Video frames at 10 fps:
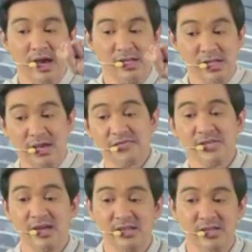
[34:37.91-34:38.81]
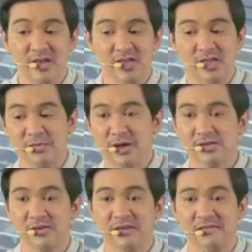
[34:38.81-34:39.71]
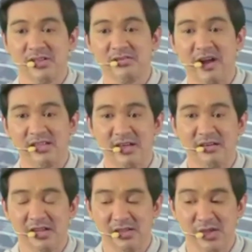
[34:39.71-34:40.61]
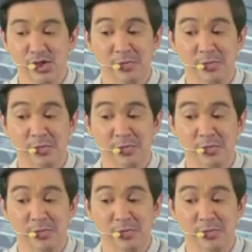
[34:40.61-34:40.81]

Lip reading: And as I've said, it's not just a matter of having the right ingredients.